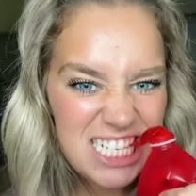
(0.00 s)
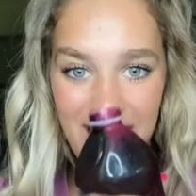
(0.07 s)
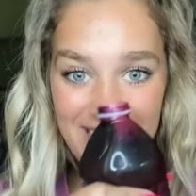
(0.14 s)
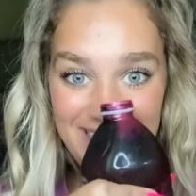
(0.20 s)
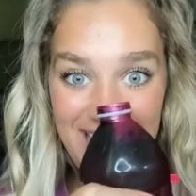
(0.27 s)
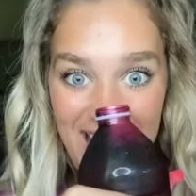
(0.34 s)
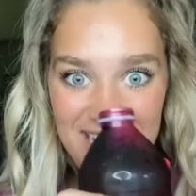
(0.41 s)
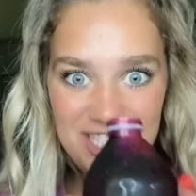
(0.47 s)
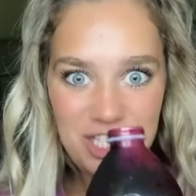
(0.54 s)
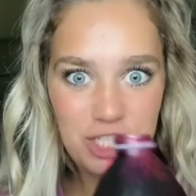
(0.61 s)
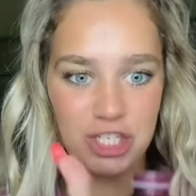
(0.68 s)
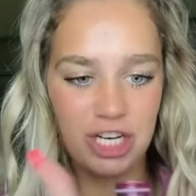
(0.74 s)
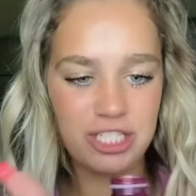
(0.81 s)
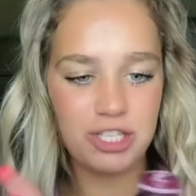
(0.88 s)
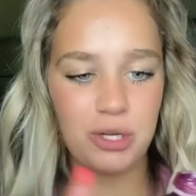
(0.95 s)
And last is
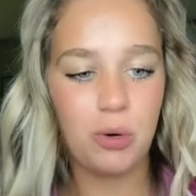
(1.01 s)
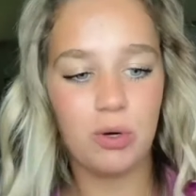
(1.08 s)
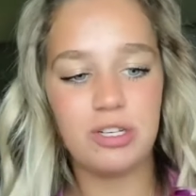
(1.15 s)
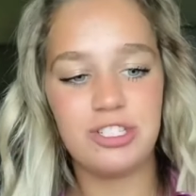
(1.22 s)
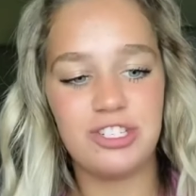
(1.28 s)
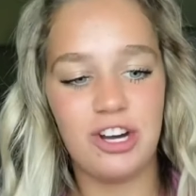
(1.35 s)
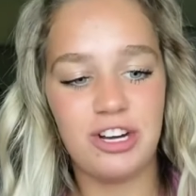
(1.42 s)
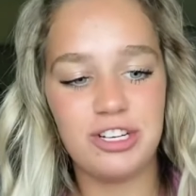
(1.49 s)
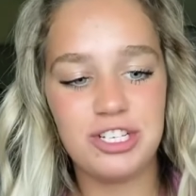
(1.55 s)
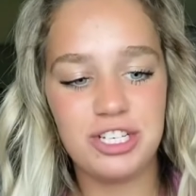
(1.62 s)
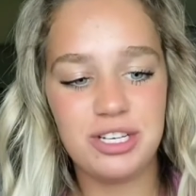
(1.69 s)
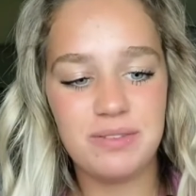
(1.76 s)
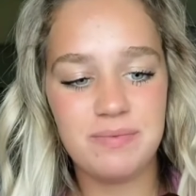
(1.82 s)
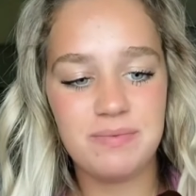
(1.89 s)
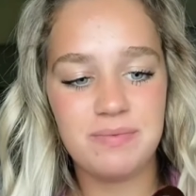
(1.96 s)
just the cornstarch.